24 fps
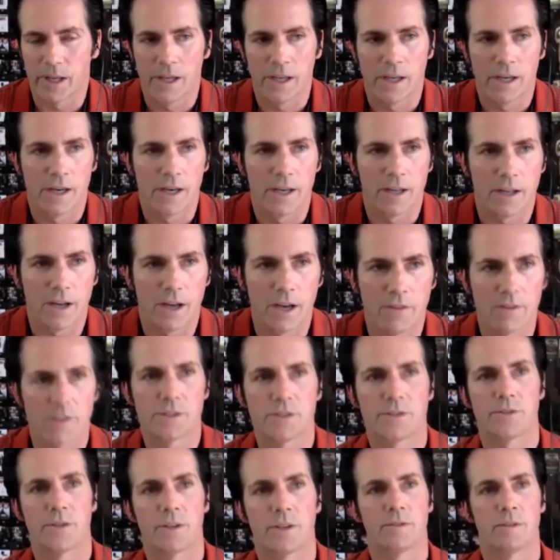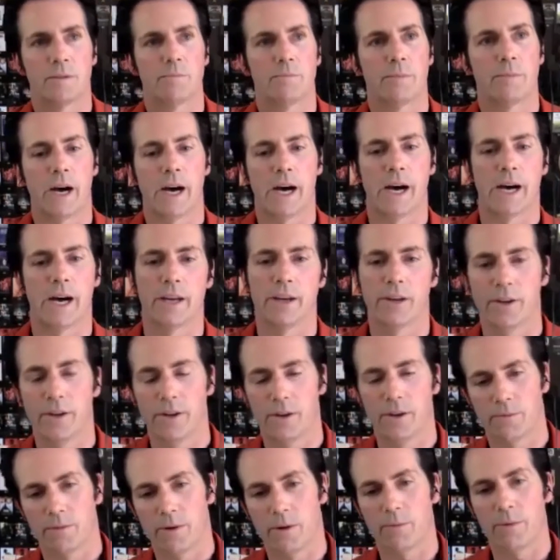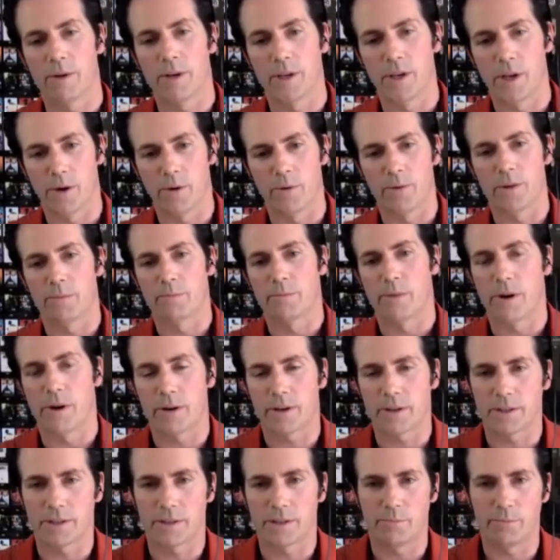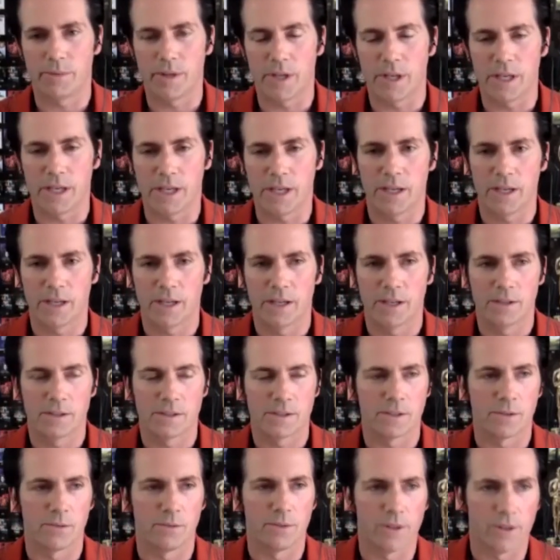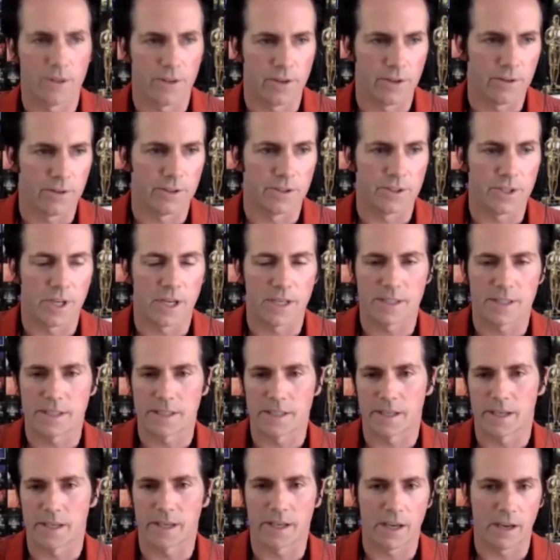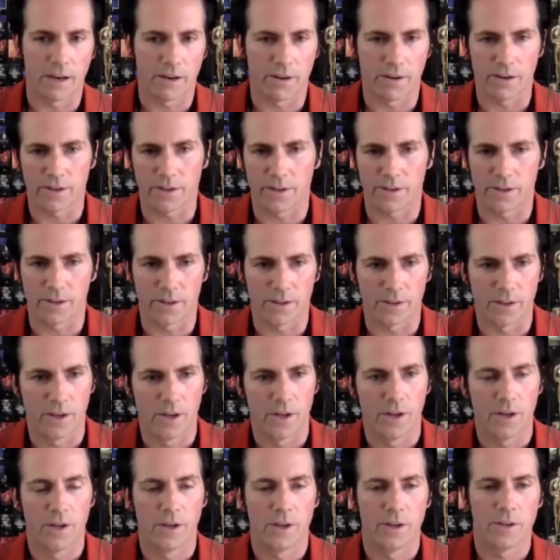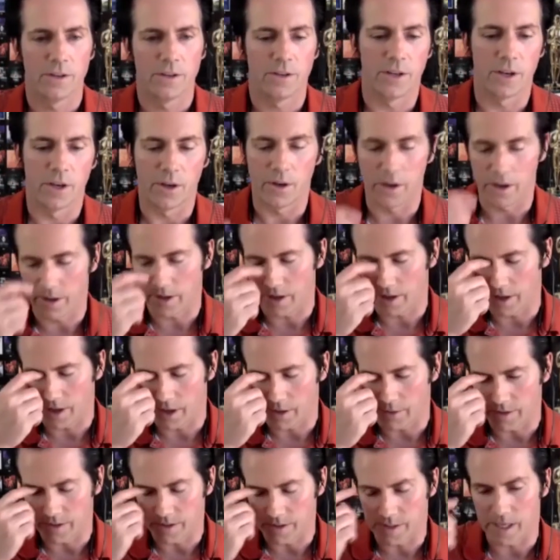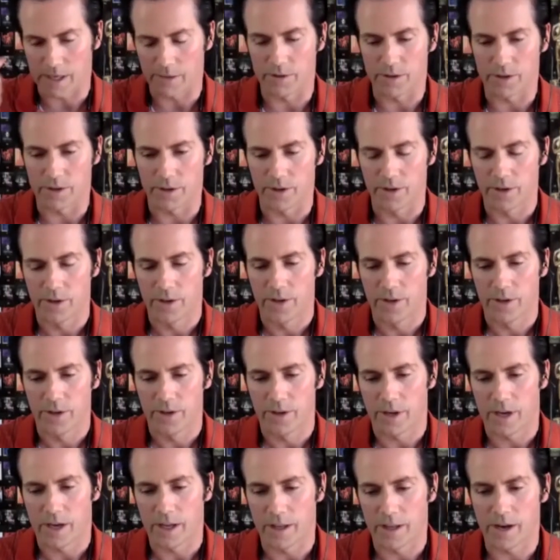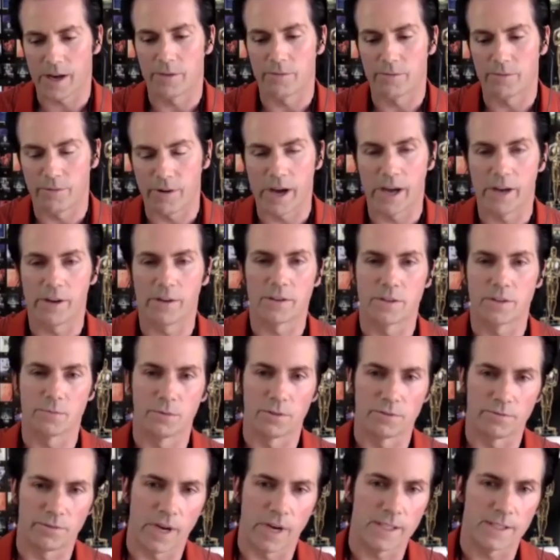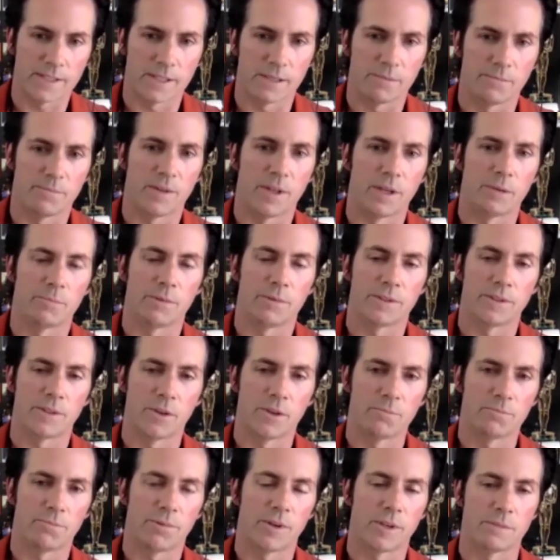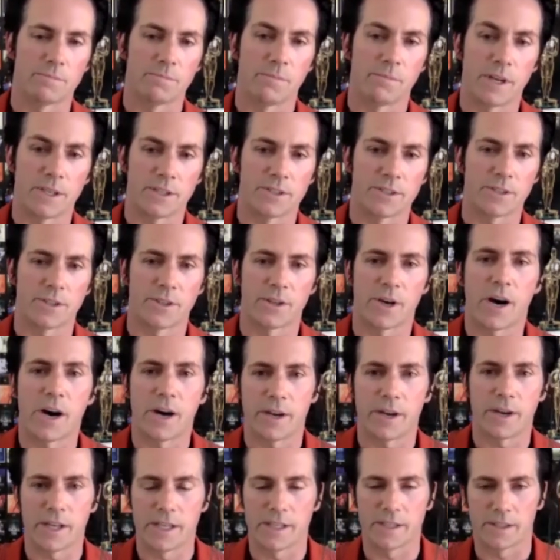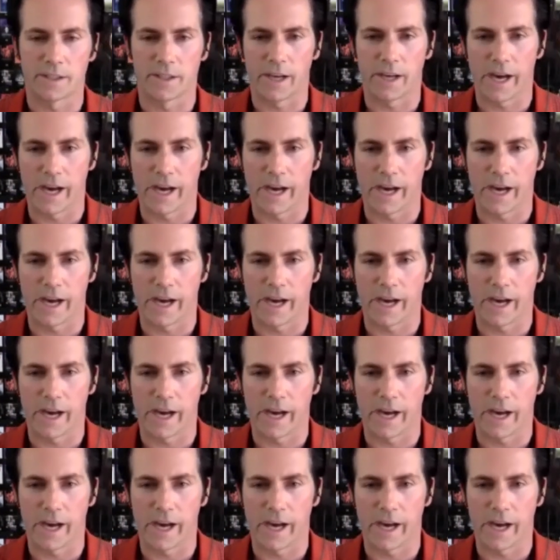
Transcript: A lot of it is driven by what we know the market to be. So whether you're adjusting a character, you know, I always say a lot of writers will write something, but don't put as much thought into the